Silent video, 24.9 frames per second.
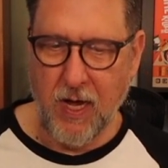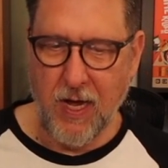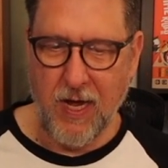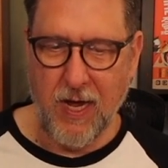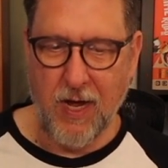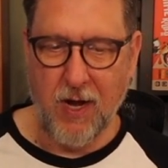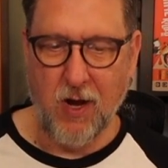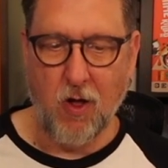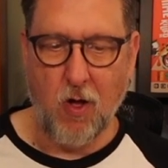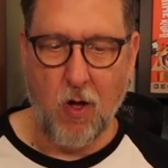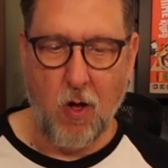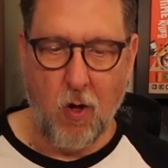
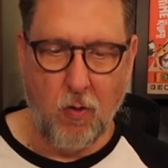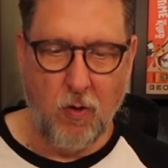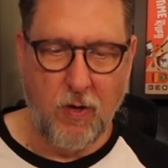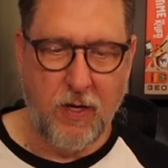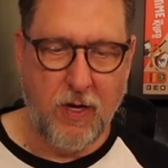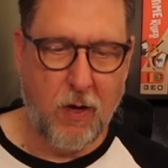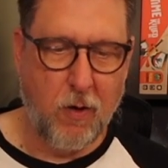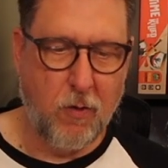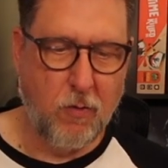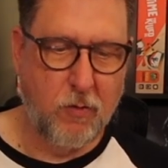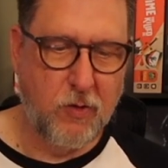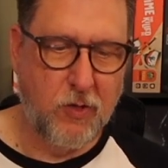it'll only
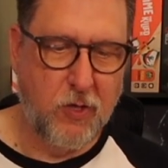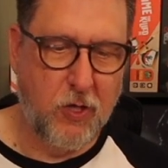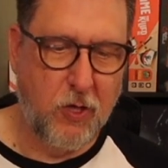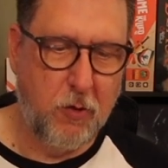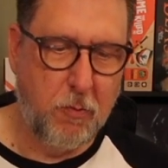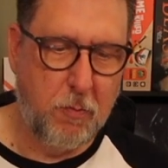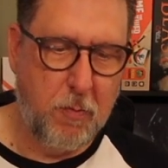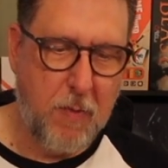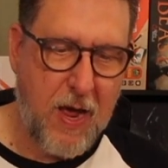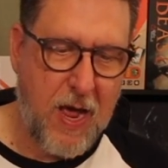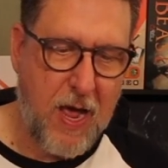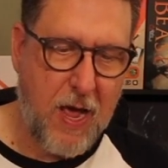hold
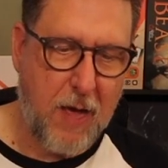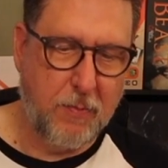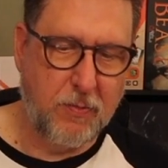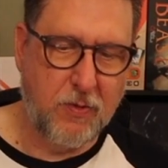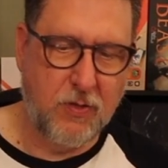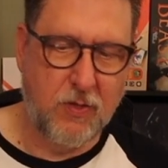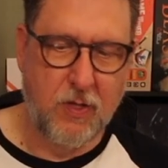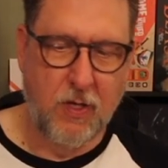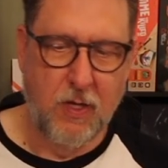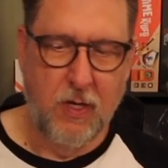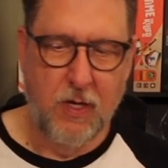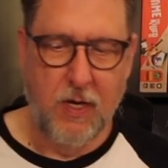2
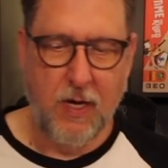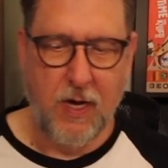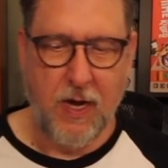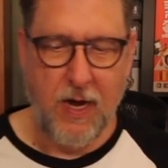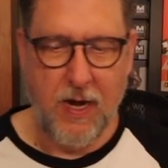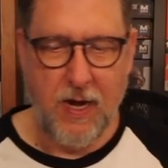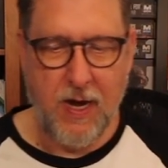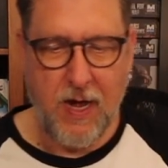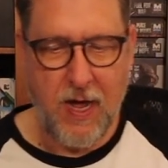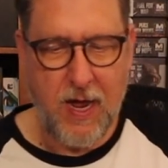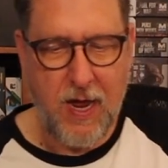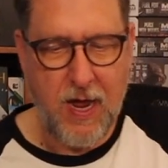maps,
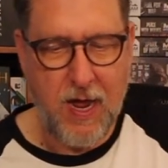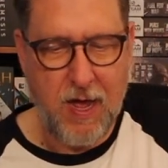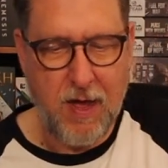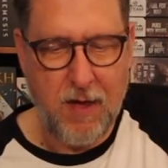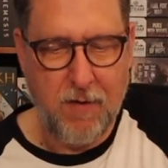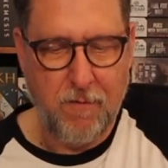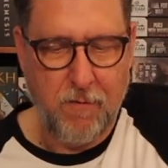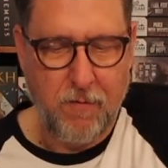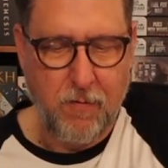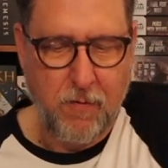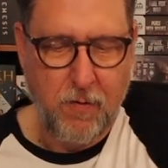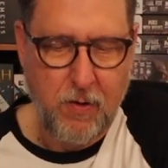and I
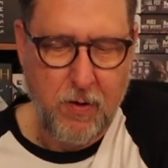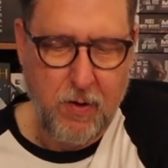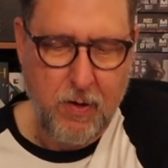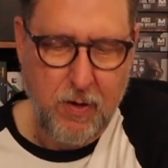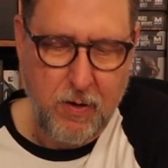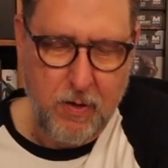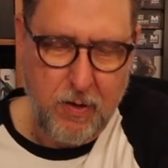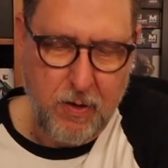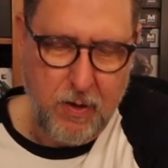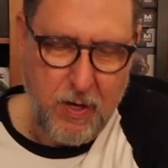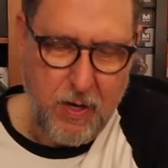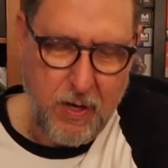have
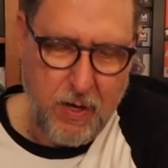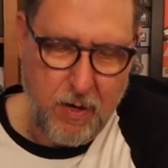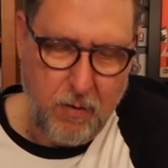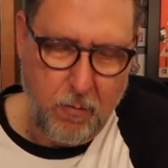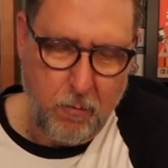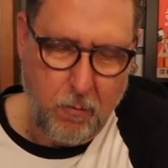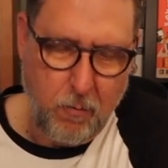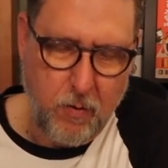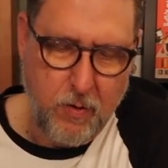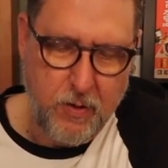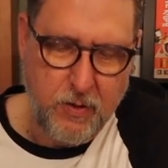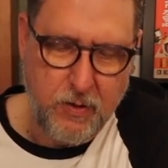
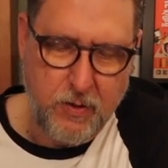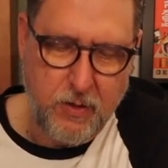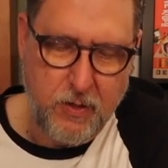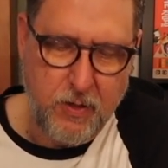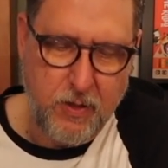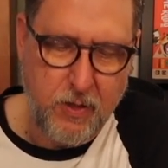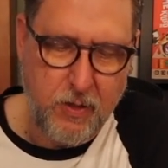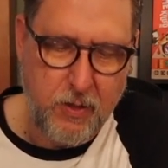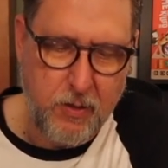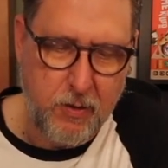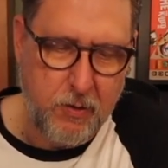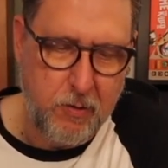1,
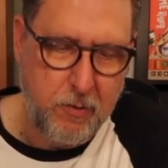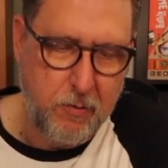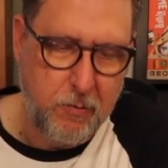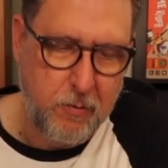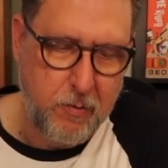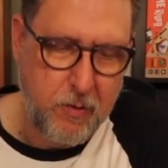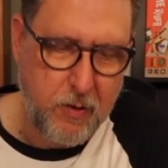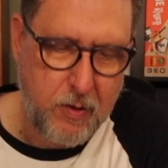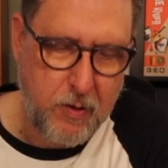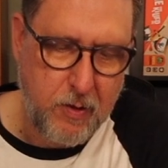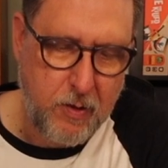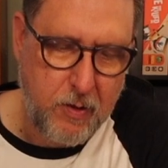
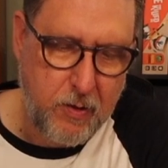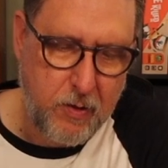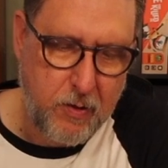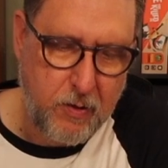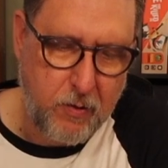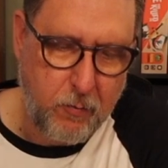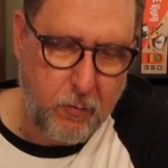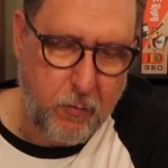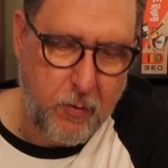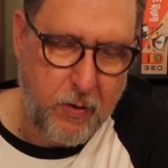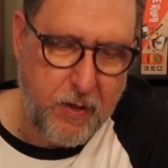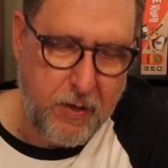2,
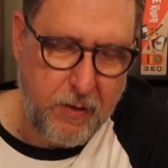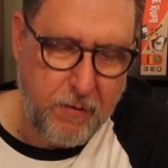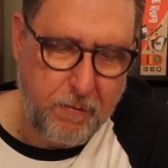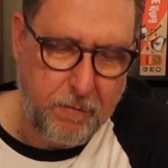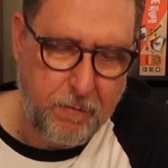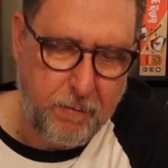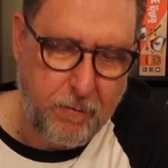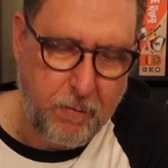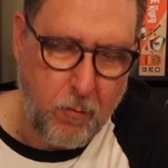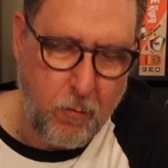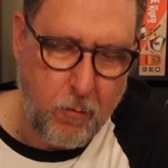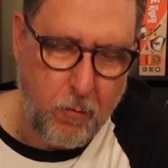3,
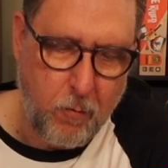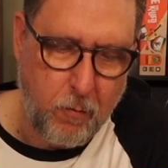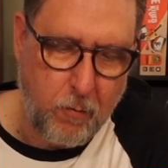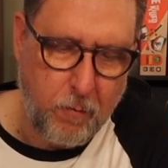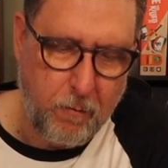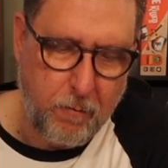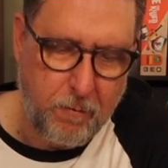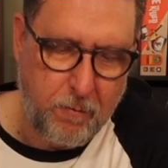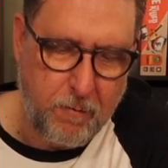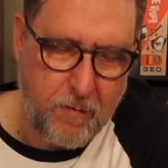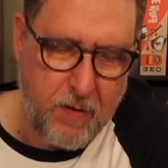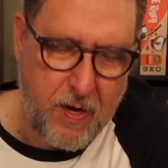
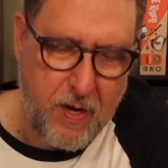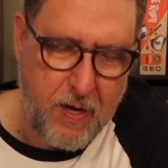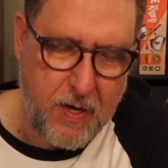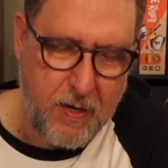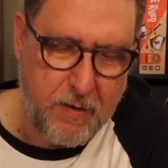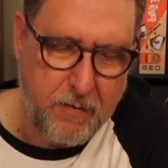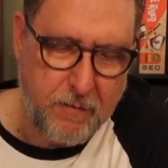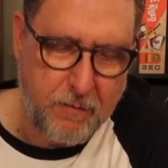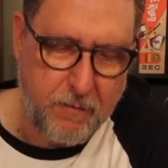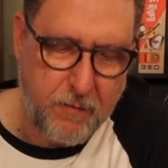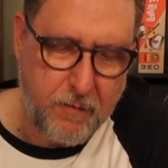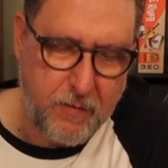4,
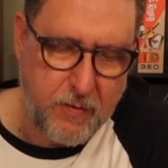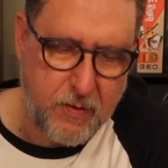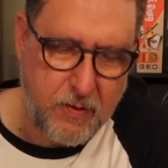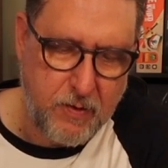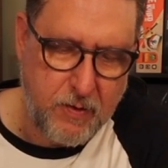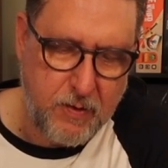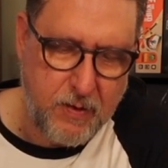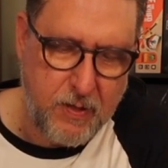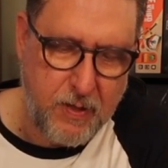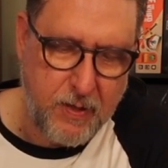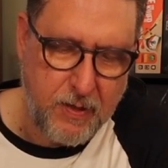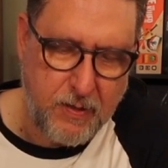5,
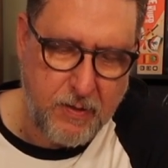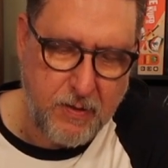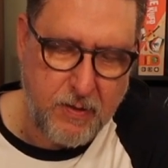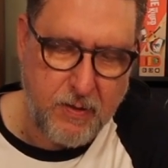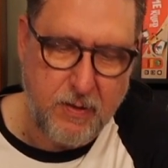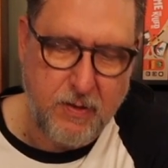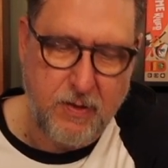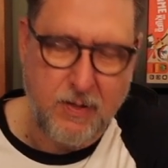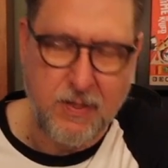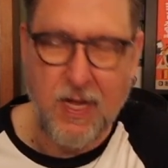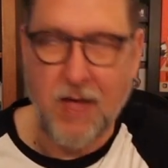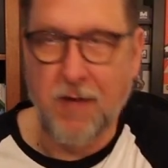6,
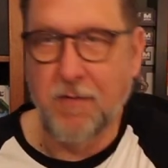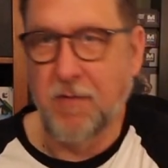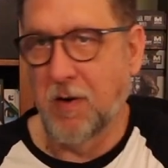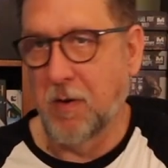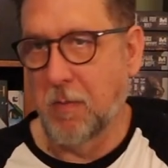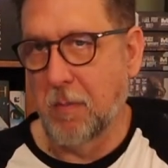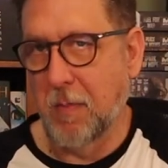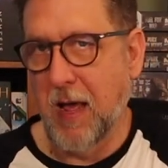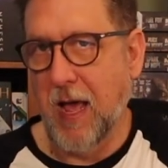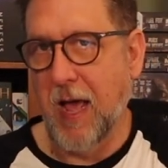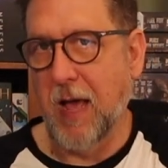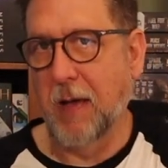
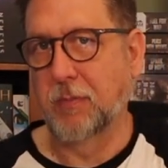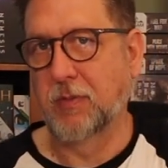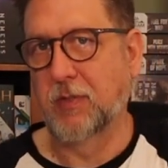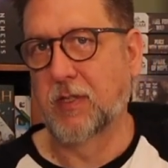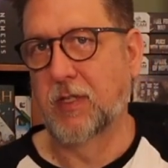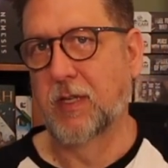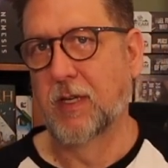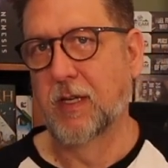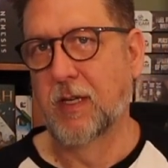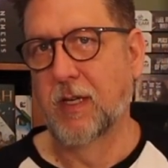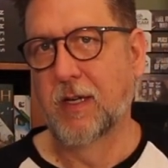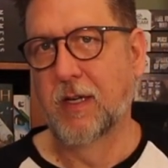7
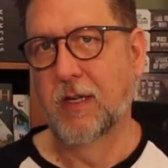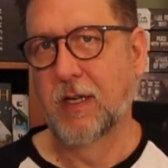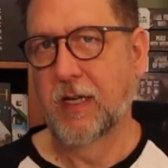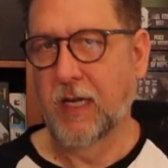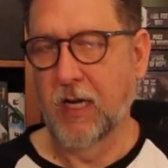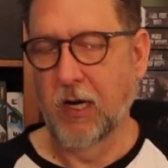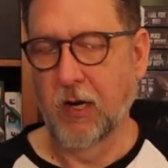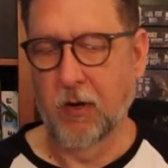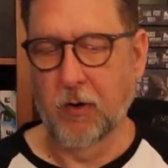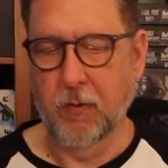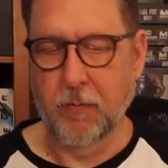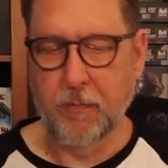maps
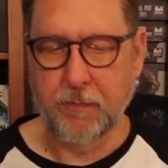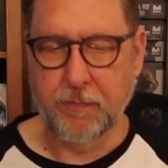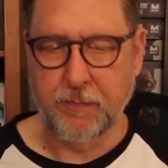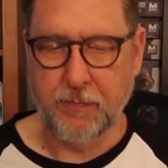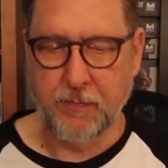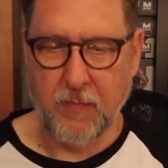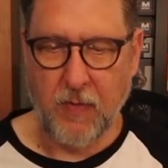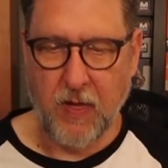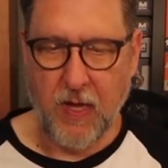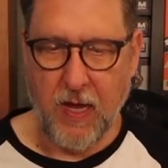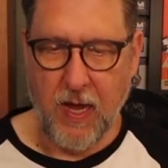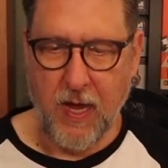here.
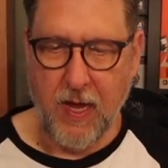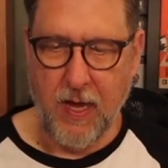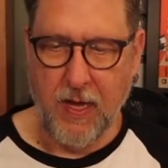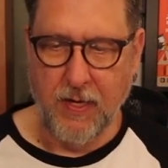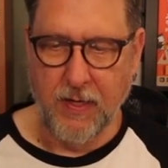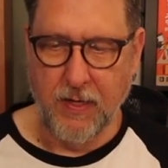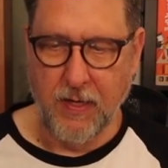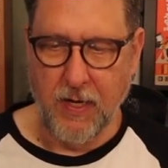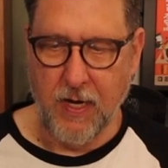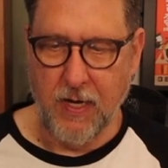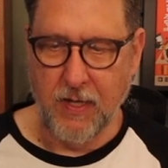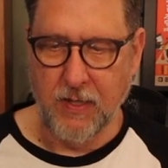
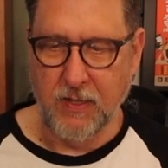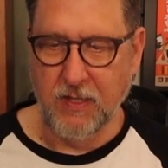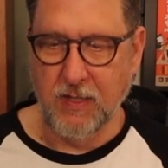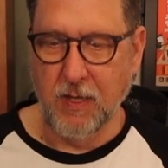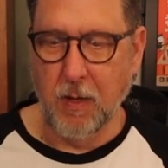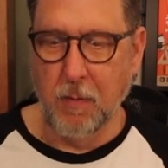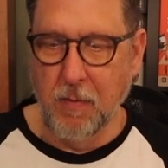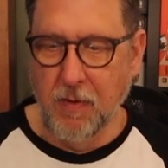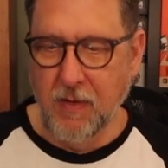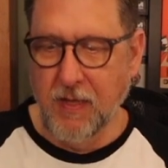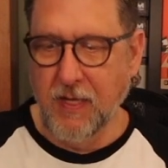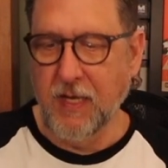And
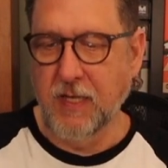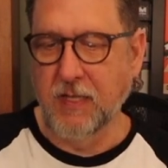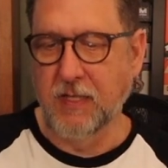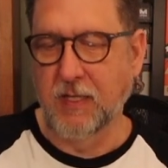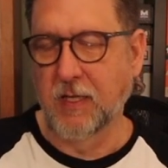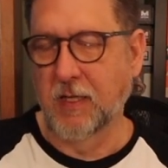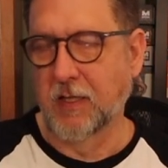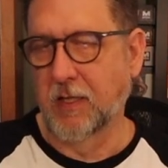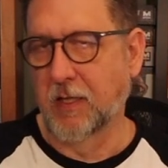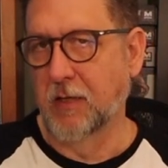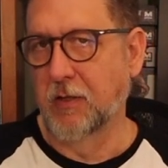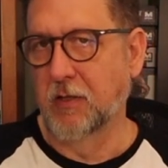some of these
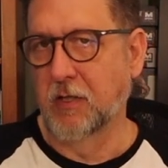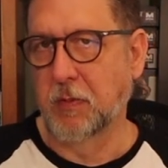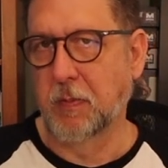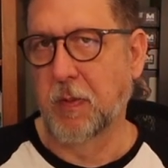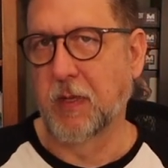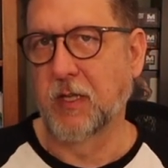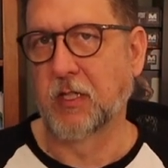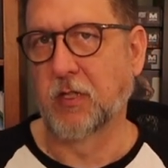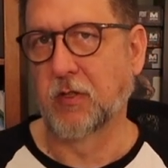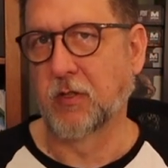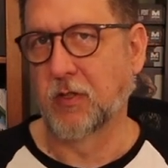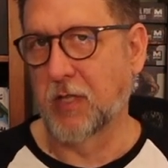include
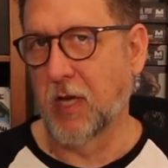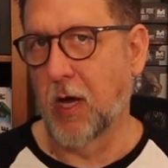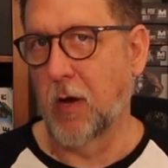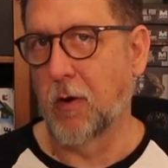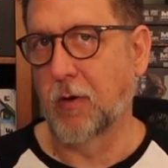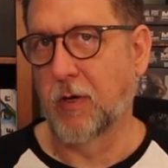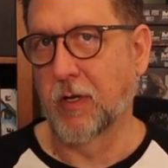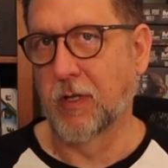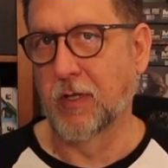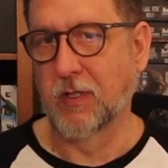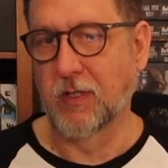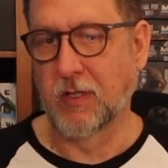special
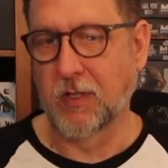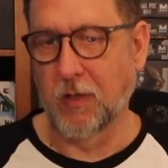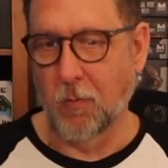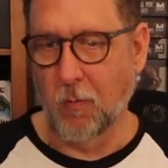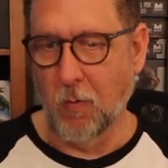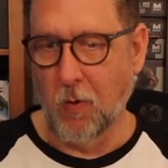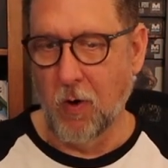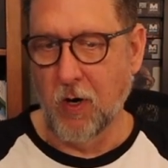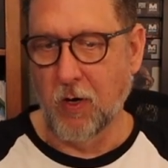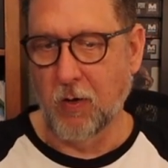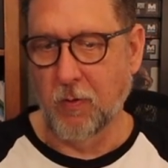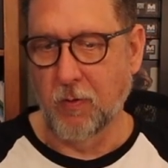tokens that
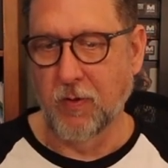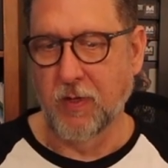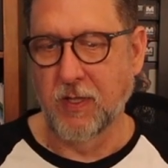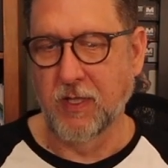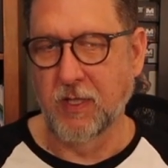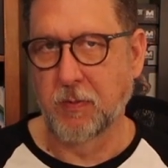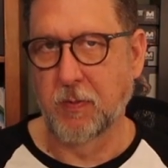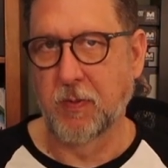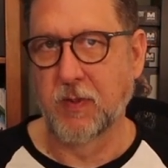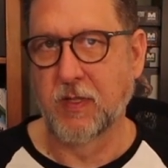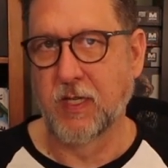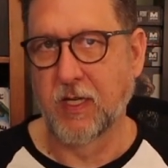work with
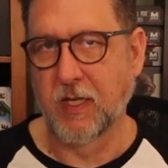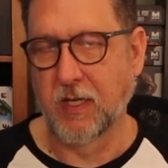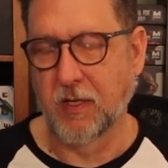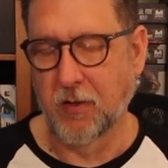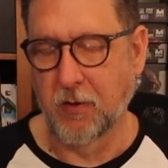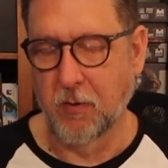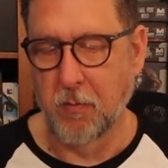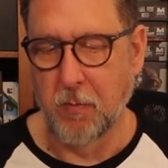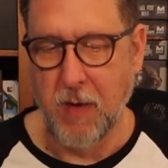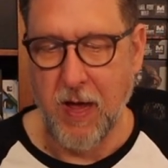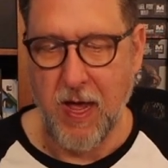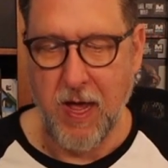these
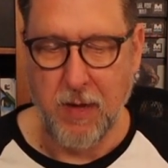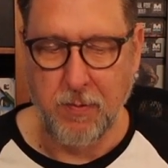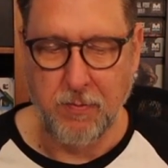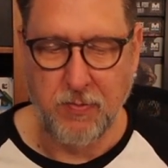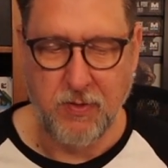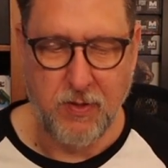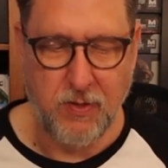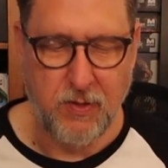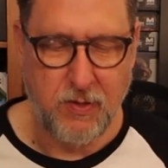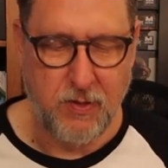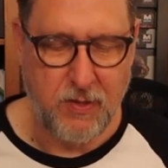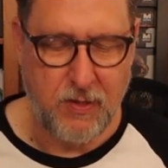particular
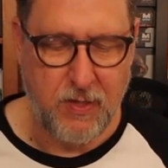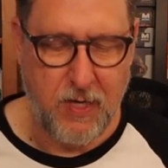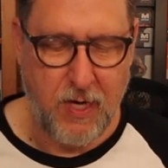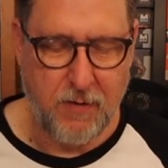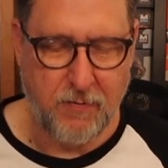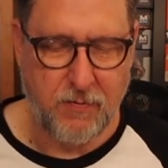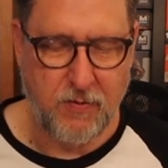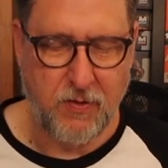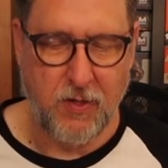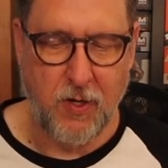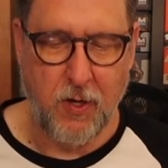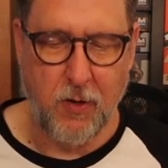maps and
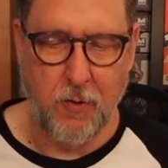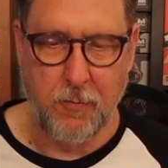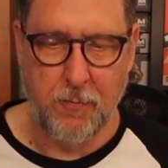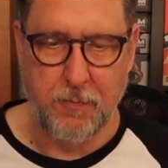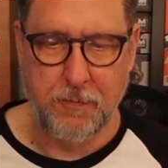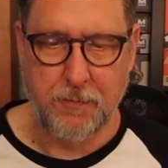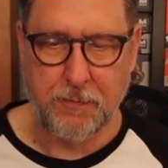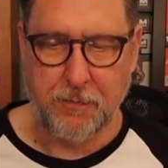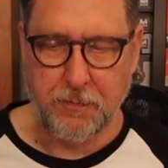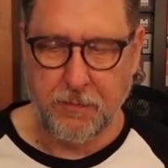stuff. So